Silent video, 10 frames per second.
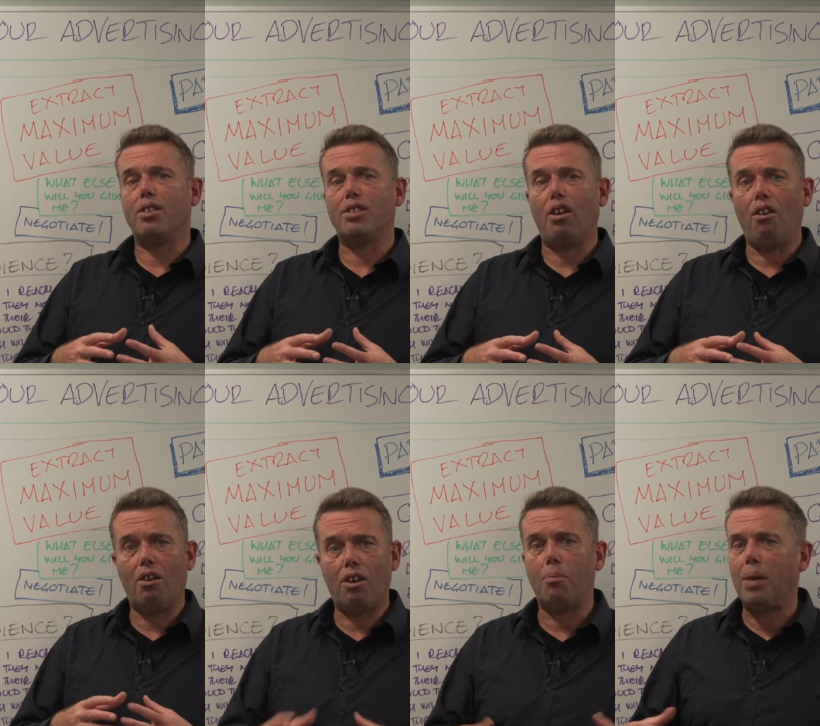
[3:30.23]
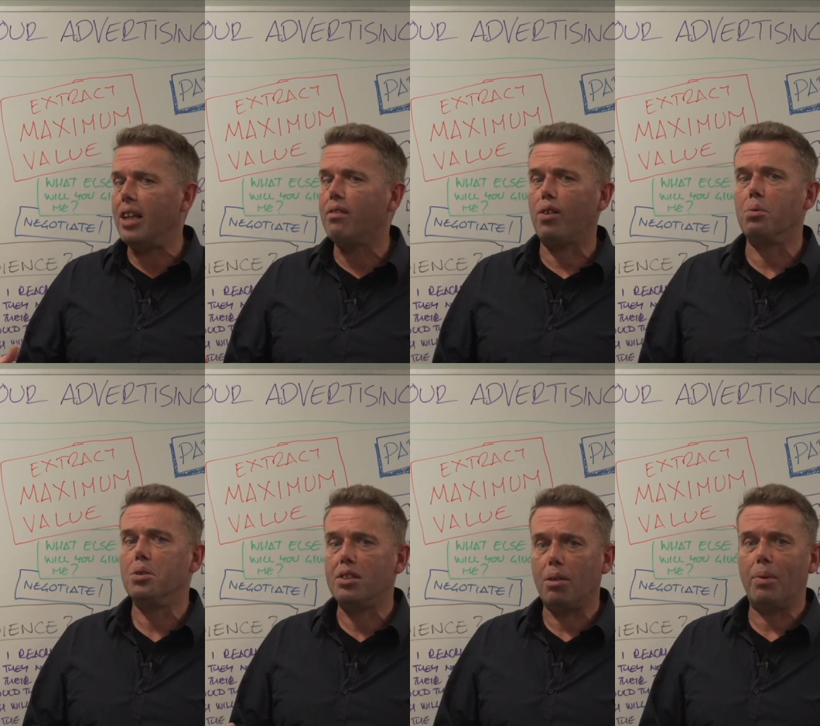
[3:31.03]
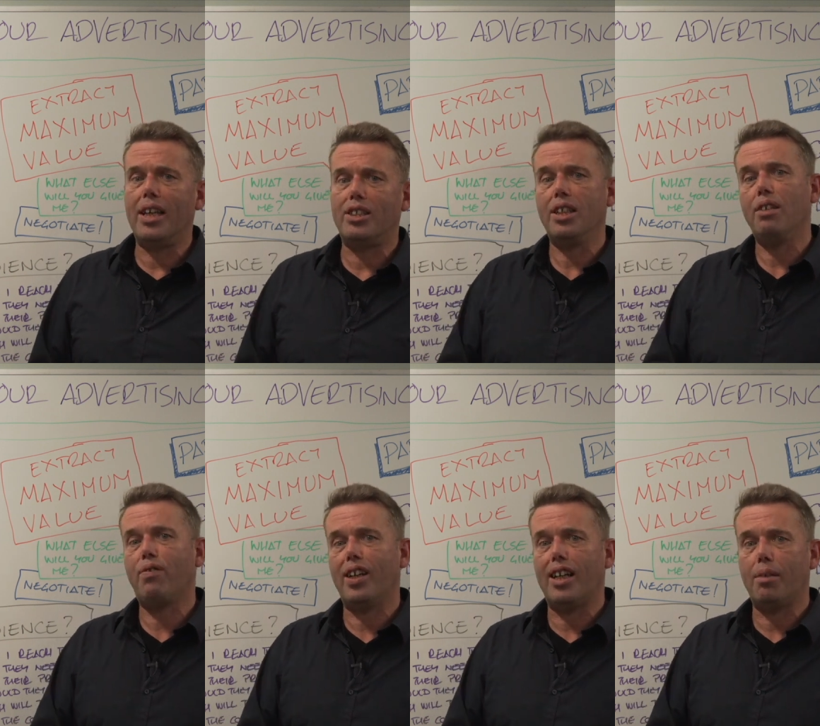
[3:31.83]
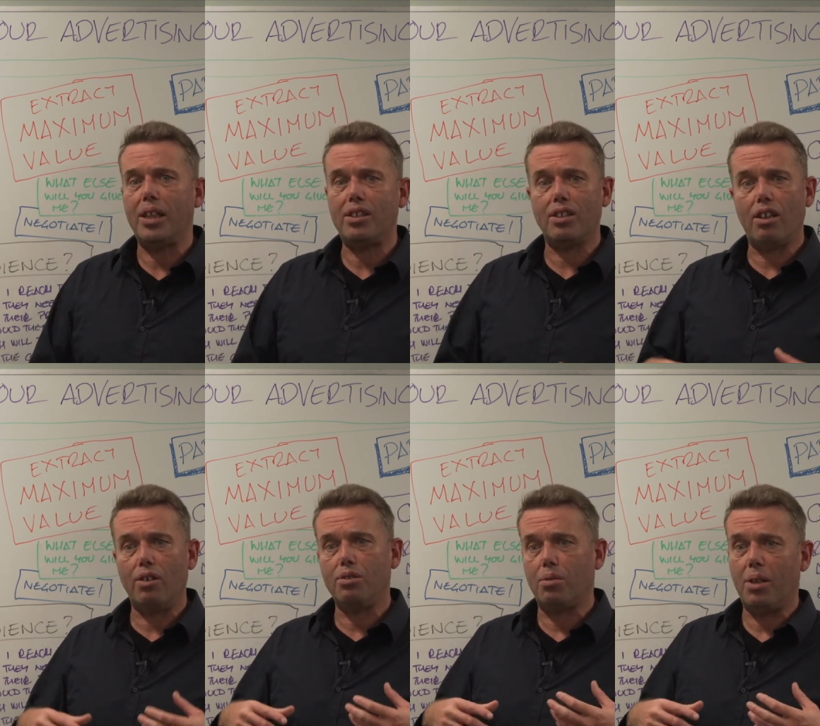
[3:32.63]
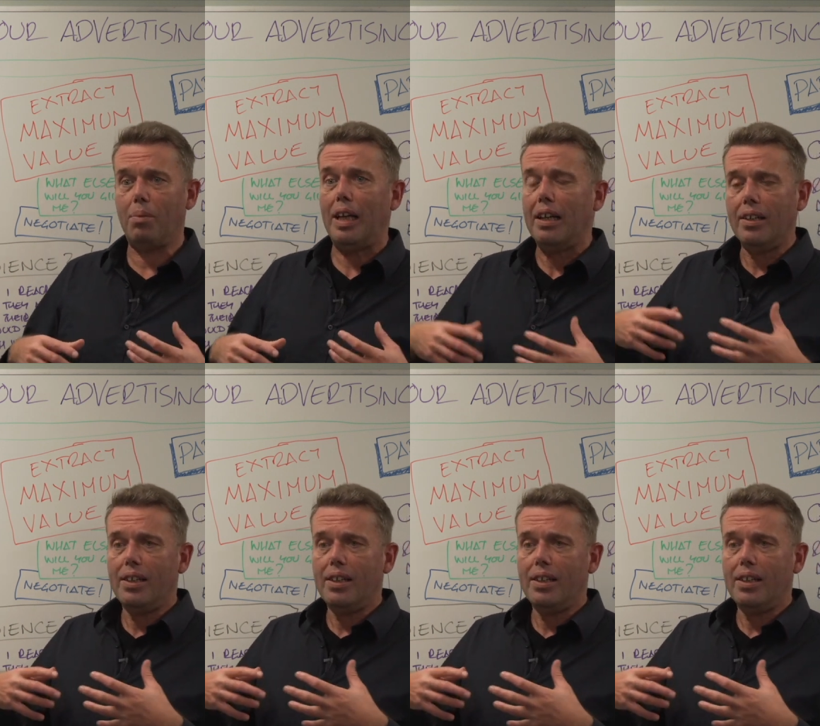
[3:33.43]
There's a lot of big influencers emerging in farming, so look to maybe